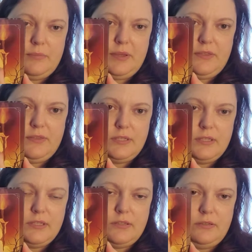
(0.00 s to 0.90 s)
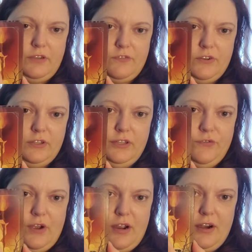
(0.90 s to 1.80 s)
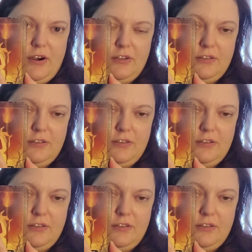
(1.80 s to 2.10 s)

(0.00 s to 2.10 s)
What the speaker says: I mean, this is definitely fire,